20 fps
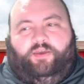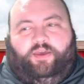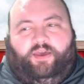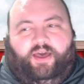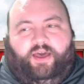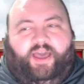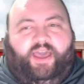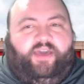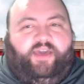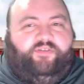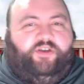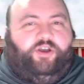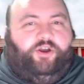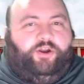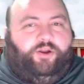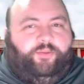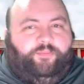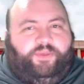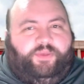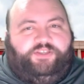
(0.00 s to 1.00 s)
I haven't
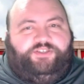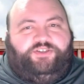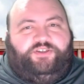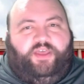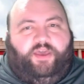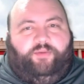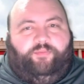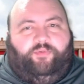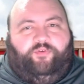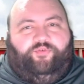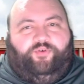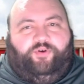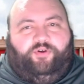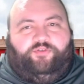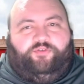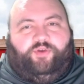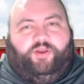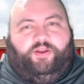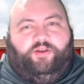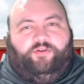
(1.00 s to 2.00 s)
heard him mention that before,
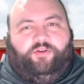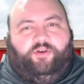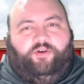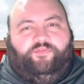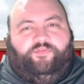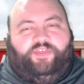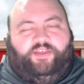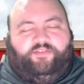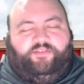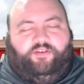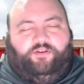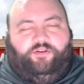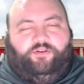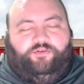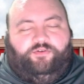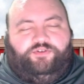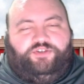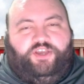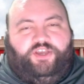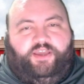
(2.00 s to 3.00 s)
so I don't know if that's a
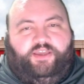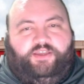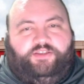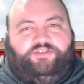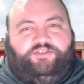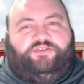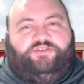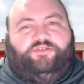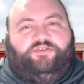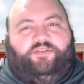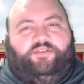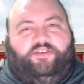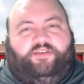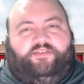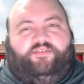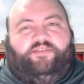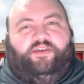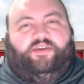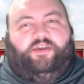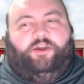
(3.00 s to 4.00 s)
new change
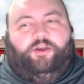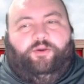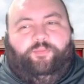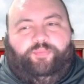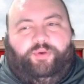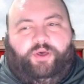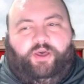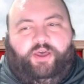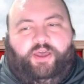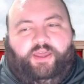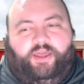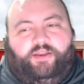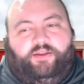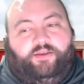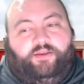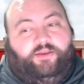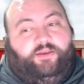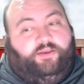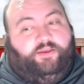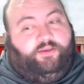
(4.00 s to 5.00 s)
this year, but
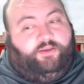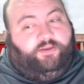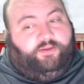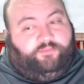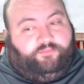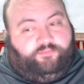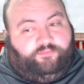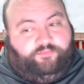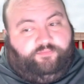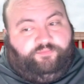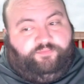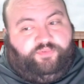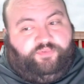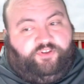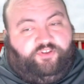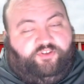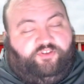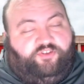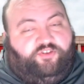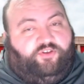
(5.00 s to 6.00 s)

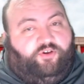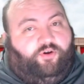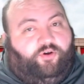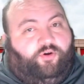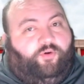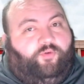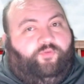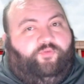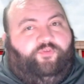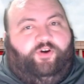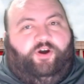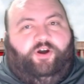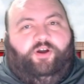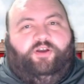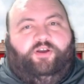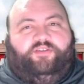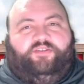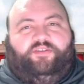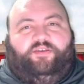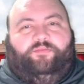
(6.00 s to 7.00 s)
so far
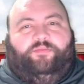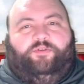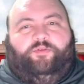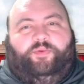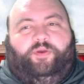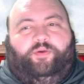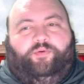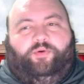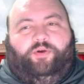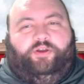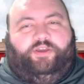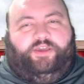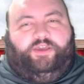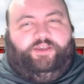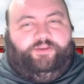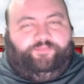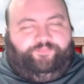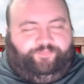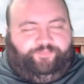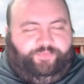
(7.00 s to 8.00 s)
it seems to be
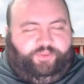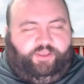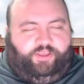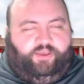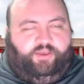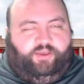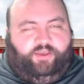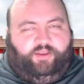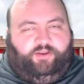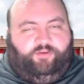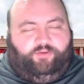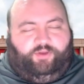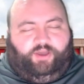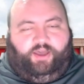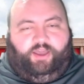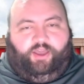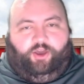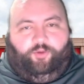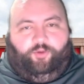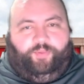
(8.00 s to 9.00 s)
working, and
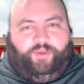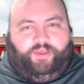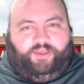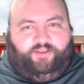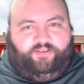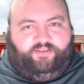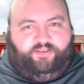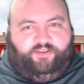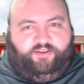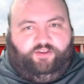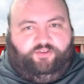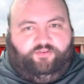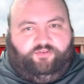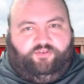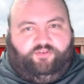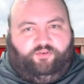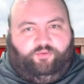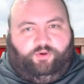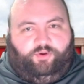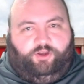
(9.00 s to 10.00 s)
I hope it continues
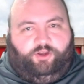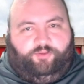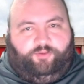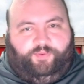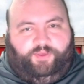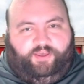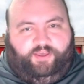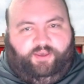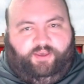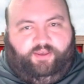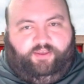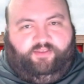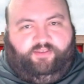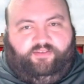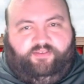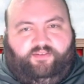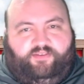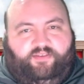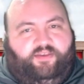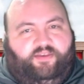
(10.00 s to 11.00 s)
to work because